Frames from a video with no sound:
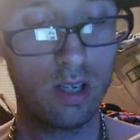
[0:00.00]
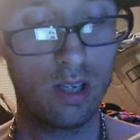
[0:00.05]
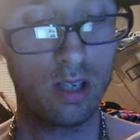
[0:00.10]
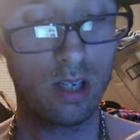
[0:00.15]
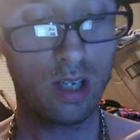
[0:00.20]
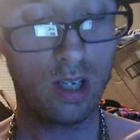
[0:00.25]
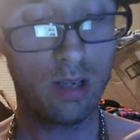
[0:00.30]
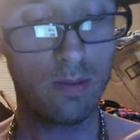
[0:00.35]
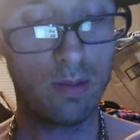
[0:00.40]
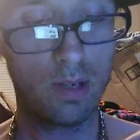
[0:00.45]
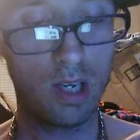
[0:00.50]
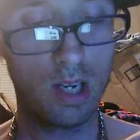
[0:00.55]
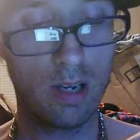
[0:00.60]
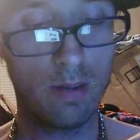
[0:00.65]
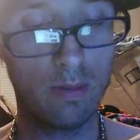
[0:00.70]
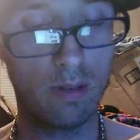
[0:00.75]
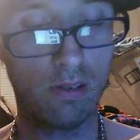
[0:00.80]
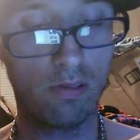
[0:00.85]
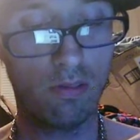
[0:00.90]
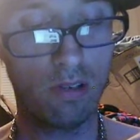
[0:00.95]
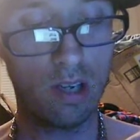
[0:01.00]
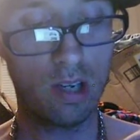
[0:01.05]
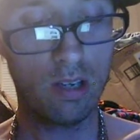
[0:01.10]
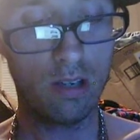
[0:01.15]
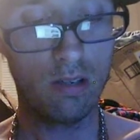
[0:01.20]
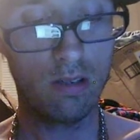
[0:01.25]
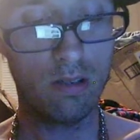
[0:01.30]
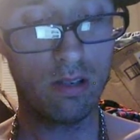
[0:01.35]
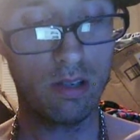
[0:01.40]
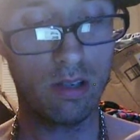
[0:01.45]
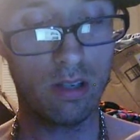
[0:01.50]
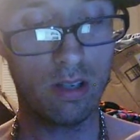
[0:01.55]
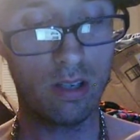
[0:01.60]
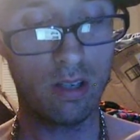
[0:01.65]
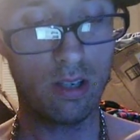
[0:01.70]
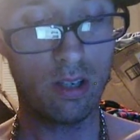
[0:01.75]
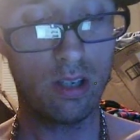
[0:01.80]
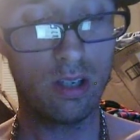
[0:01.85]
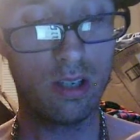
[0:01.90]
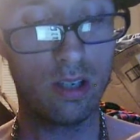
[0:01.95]
Timecaps found on
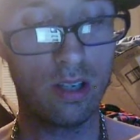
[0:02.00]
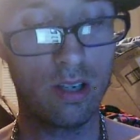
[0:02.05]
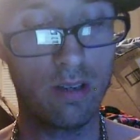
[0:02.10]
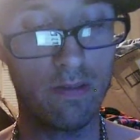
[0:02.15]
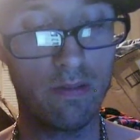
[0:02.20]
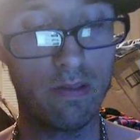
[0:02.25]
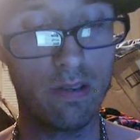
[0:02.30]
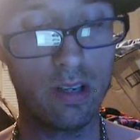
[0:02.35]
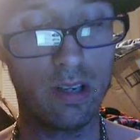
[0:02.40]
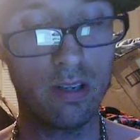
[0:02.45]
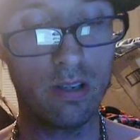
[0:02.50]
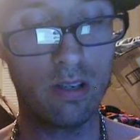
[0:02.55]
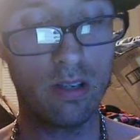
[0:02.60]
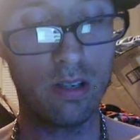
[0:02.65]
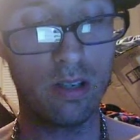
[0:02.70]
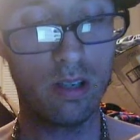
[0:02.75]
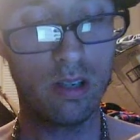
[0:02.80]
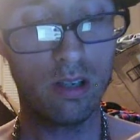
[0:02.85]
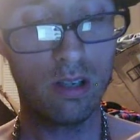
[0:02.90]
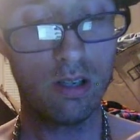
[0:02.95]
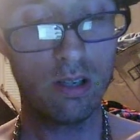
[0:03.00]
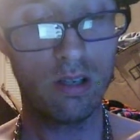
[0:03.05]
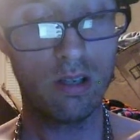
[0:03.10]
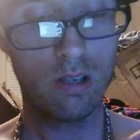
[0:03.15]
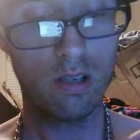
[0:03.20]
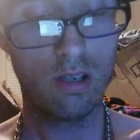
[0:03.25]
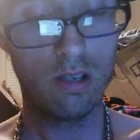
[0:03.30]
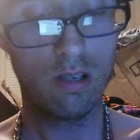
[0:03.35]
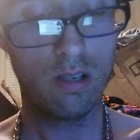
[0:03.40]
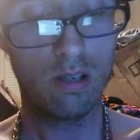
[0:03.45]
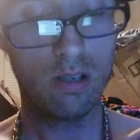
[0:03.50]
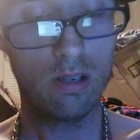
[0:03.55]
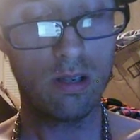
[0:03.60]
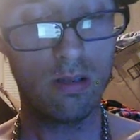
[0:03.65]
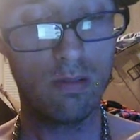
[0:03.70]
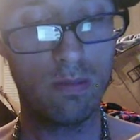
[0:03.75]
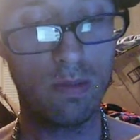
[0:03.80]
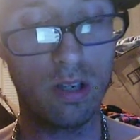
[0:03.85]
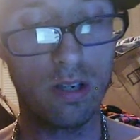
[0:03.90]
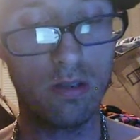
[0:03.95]
Confederate
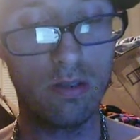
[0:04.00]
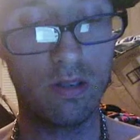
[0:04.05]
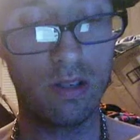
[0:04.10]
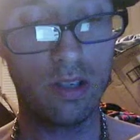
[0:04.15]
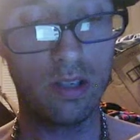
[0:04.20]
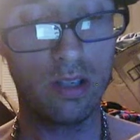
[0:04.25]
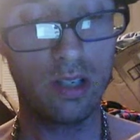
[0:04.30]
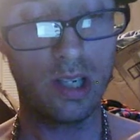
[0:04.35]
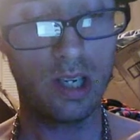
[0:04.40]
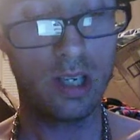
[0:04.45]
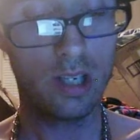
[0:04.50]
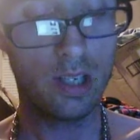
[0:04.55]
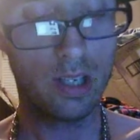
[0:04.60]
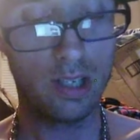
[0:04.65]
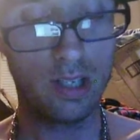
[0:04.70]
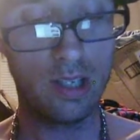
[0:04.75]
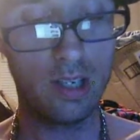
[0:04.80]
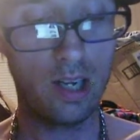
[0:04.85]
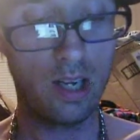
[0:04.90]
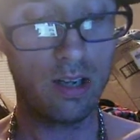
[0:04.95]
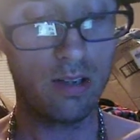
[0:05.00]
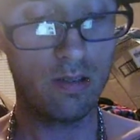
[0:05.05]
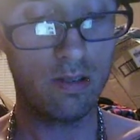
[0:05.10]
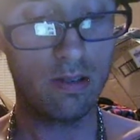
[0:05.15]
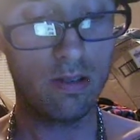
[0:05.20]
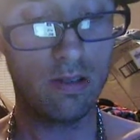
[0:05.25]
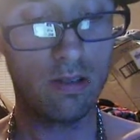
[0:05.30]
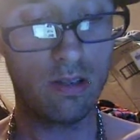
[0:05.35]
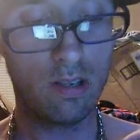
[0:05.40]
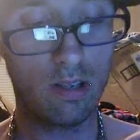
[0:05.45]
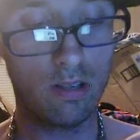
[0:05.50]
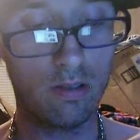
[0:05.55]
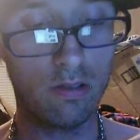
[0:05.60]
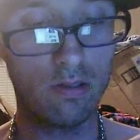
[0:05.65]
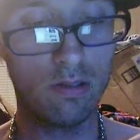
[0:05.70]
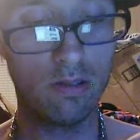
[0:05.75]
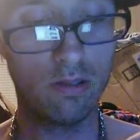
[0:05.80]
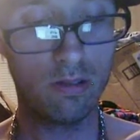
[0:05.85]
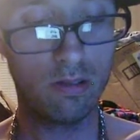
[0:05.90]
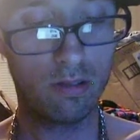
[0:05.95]
honoring taken down in
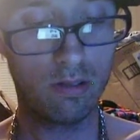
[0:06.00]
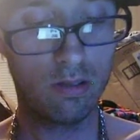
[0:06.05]
circles.